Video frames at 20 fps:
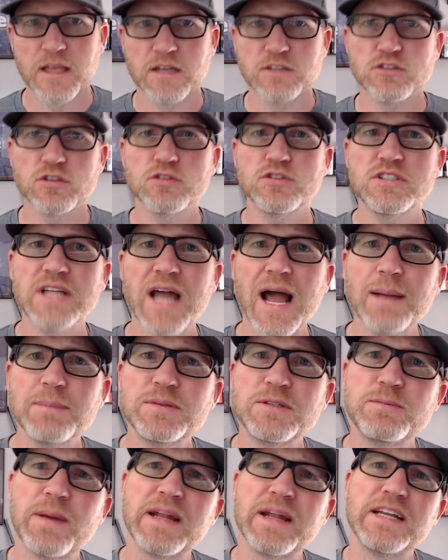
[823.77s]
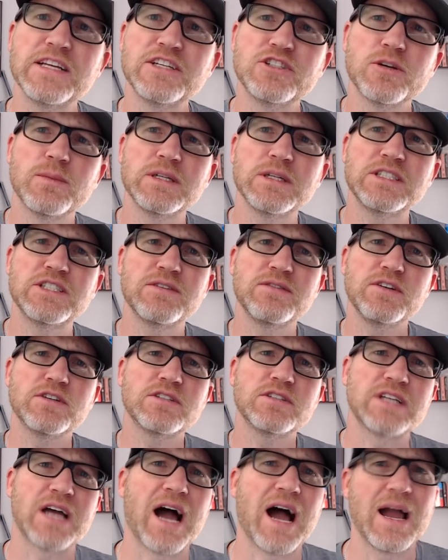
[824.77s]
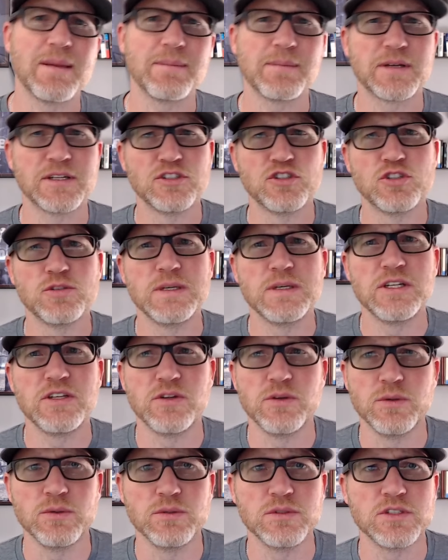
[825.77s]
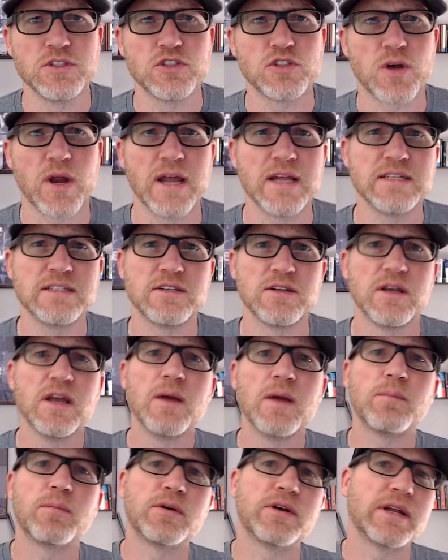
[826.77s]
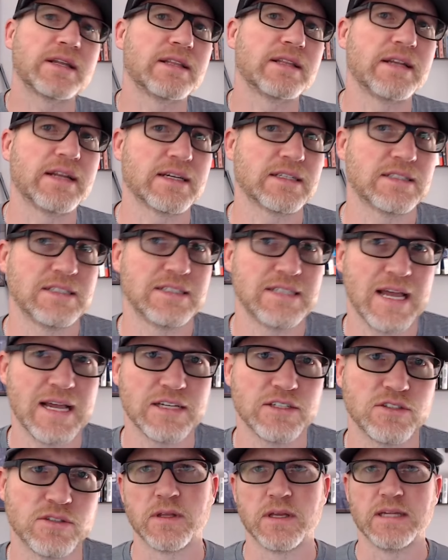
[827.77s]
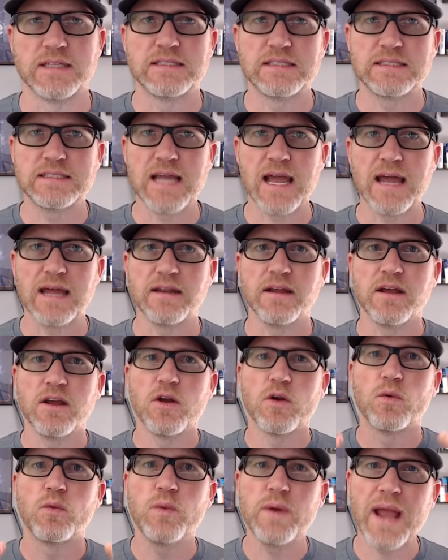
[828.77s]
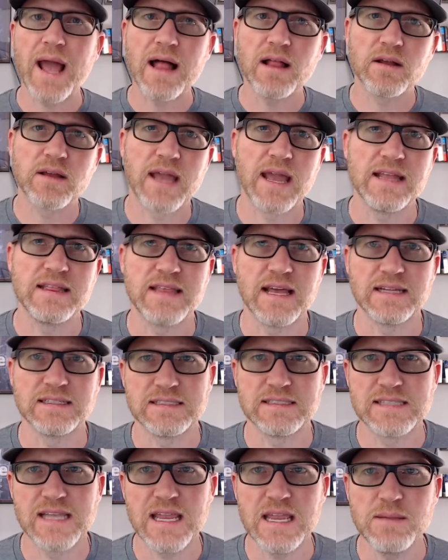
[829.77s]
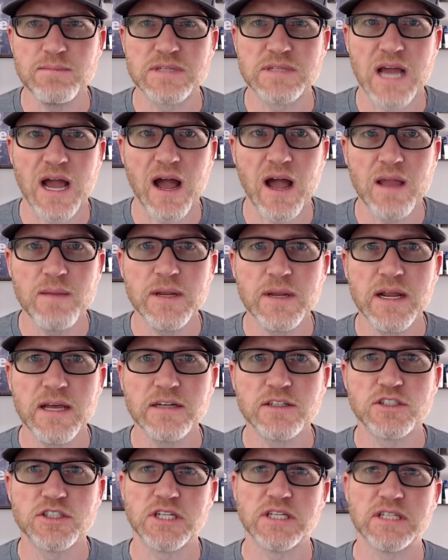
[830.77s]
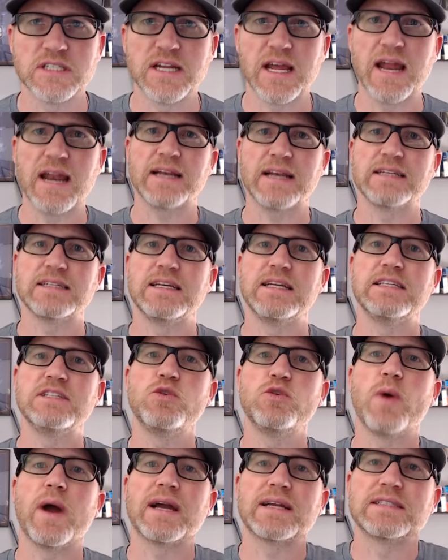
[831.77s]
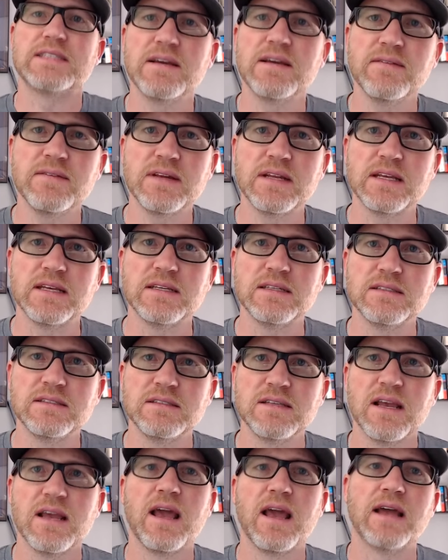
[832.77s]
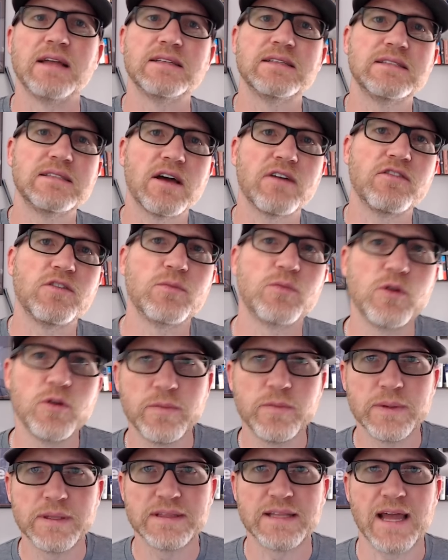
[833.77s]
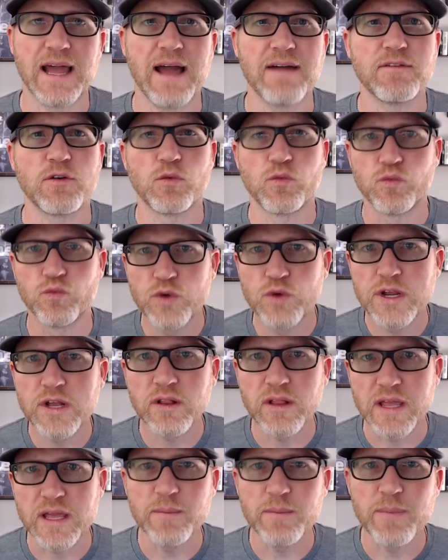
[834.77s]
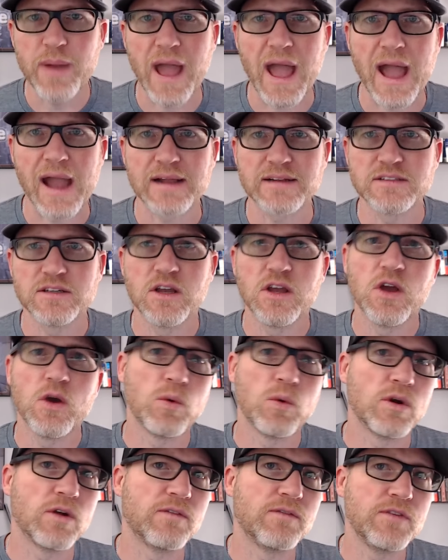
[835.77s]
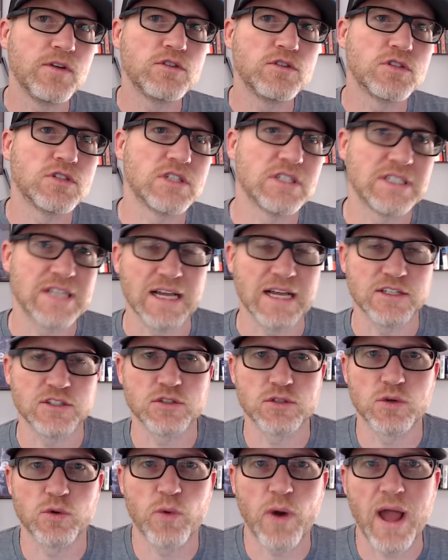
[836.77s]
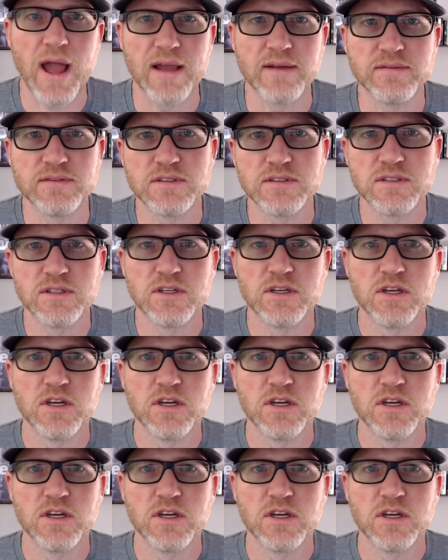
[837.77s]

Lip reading: So stop spending so much of your time consuming news and trying to predict the next disaster. Instead, reallocate that same time and energy into activities and self-improvement that have a real impact when a future disaster arrives.